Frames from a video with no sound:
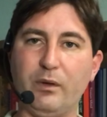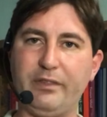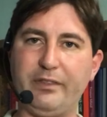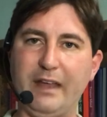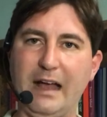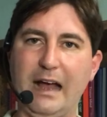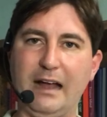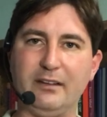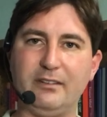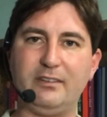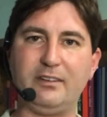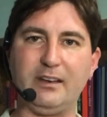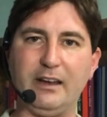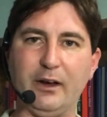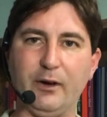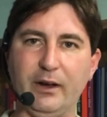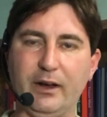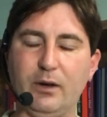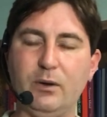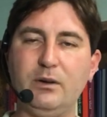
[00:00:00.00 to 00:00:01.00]
with that
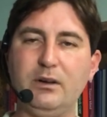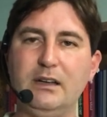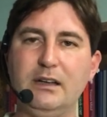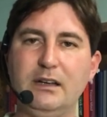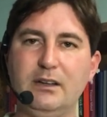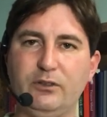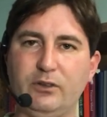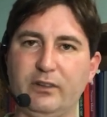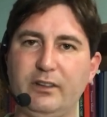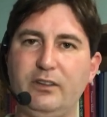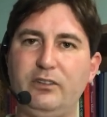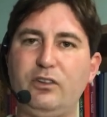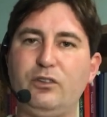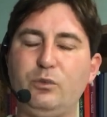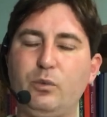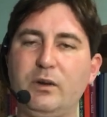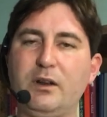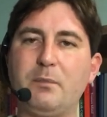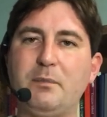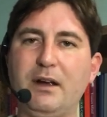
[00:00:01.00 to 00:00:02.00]
scenario. So this
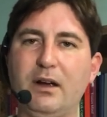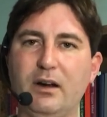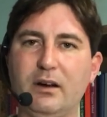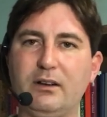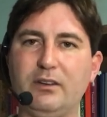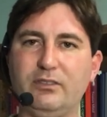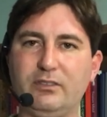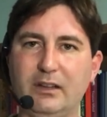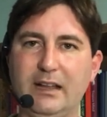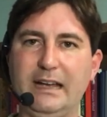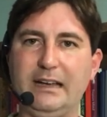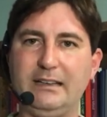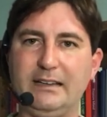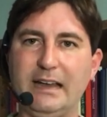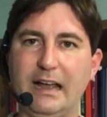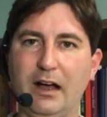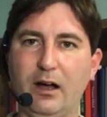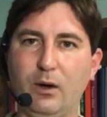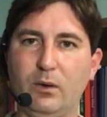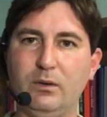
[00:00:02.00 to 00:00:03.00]
is what America's like
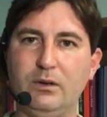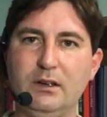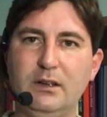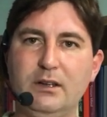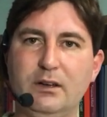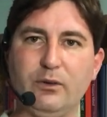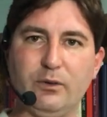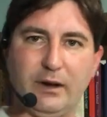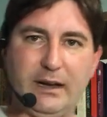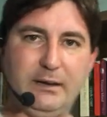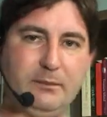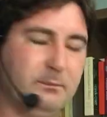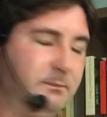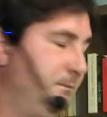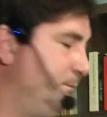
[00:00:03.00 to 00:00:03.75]
now, right?